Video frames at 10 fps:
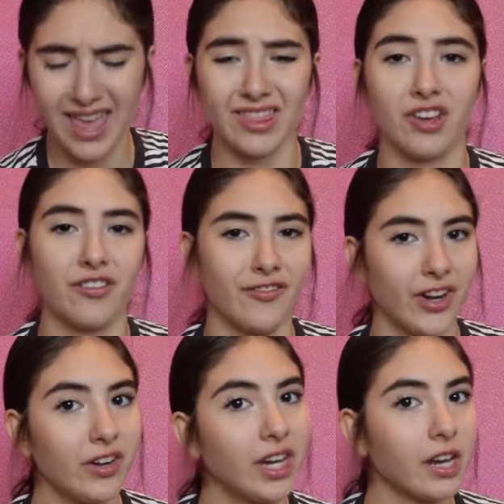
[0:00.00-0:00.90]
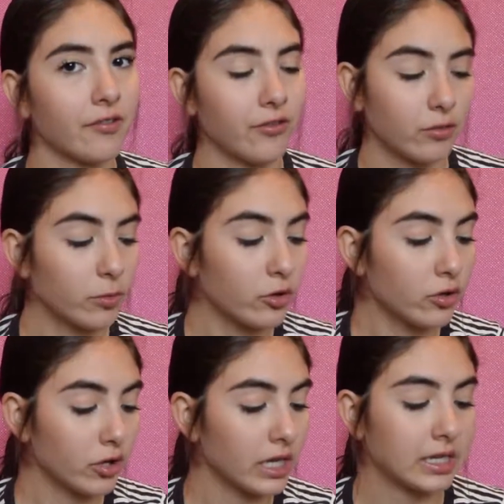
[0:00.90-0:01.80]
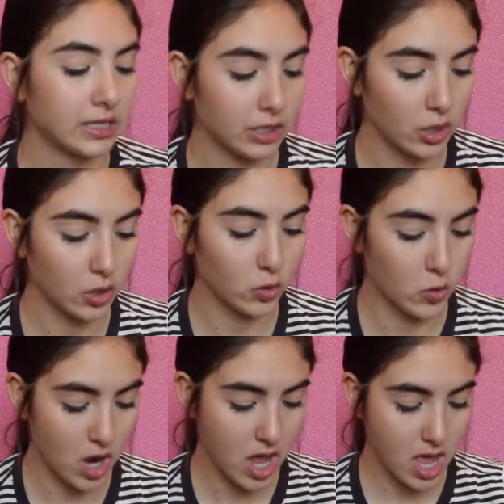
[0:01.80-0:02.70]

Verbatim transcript: They're very comfortable so